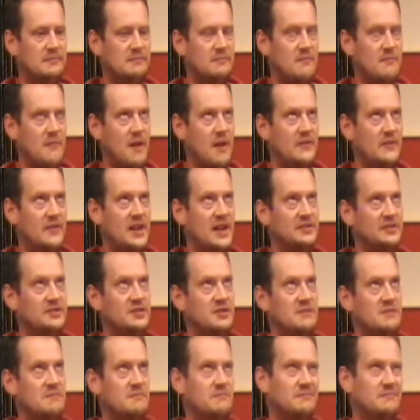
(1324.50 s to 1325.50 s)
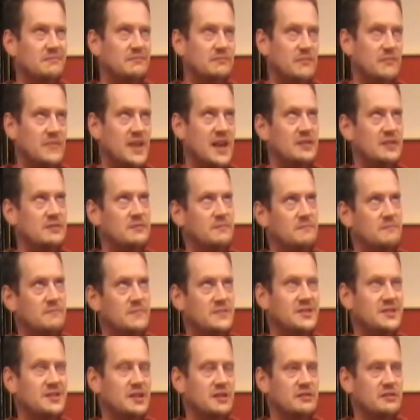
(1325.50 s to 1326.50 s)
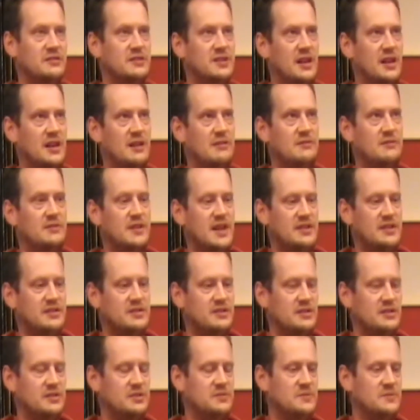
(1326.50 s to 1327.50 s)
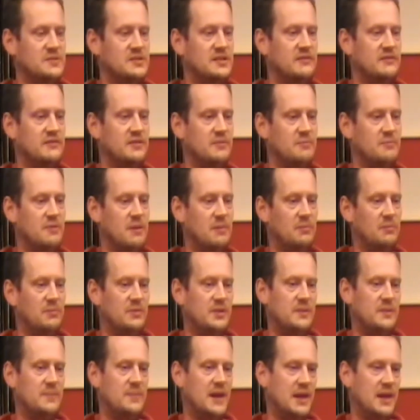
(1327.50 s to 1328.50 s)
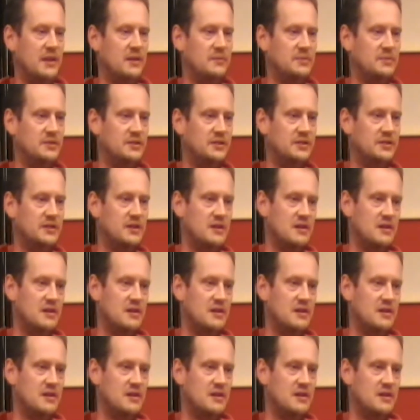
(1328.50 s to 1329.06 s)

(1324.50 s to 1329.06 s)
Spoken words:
And that's still slow. That's a specific problem with the Panda board.